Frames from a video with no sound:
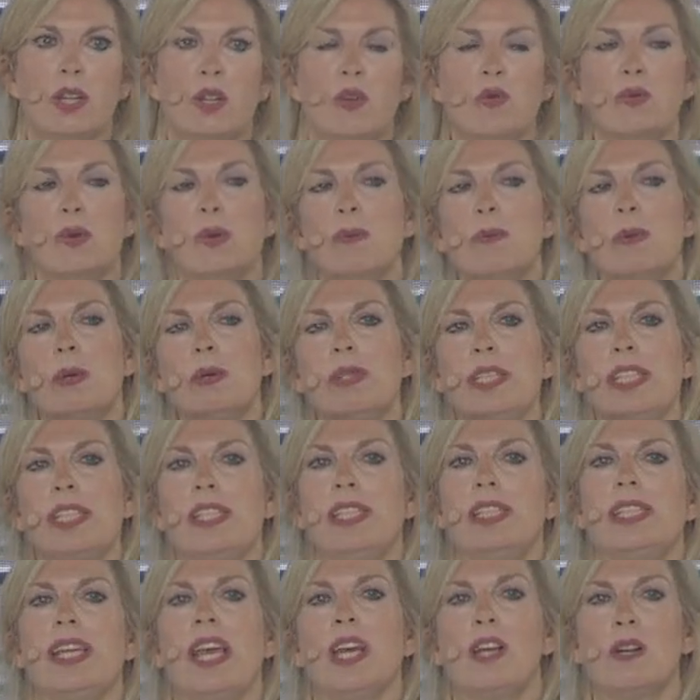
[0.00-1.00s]
for
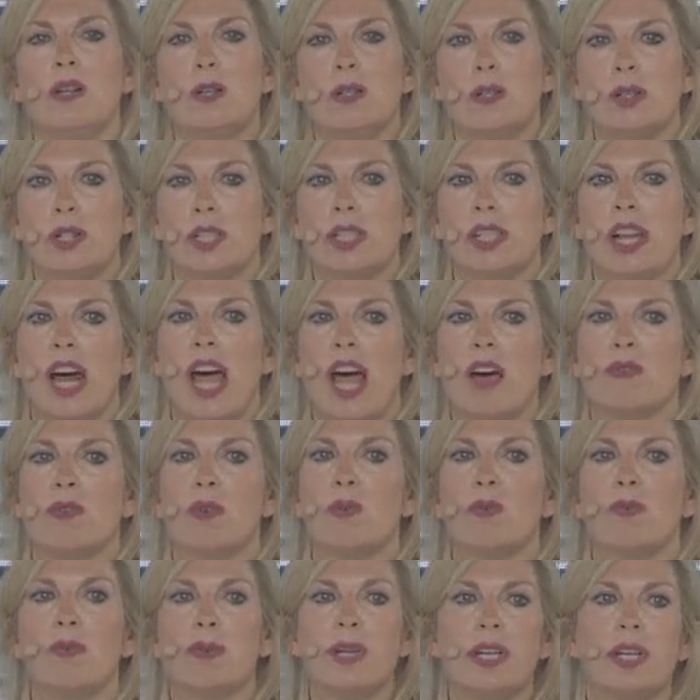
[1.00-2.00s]
multi-stakeholders to have a
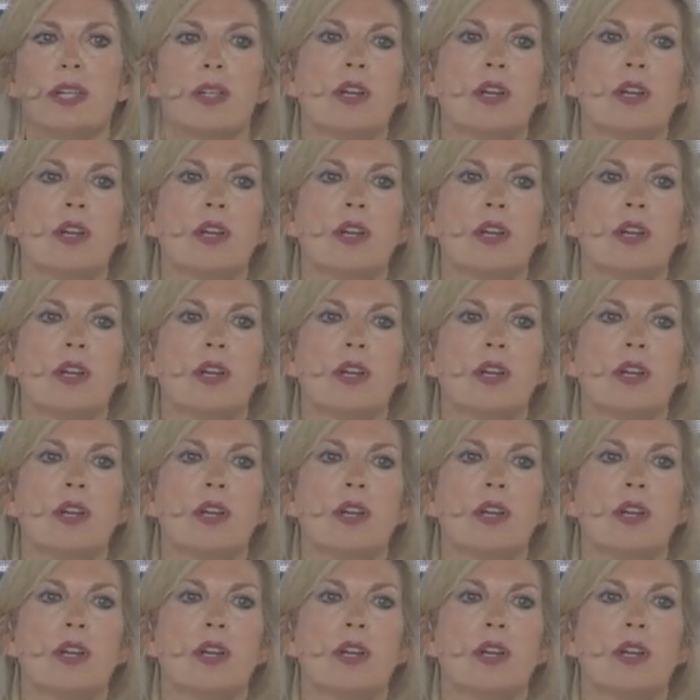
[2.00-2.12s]
real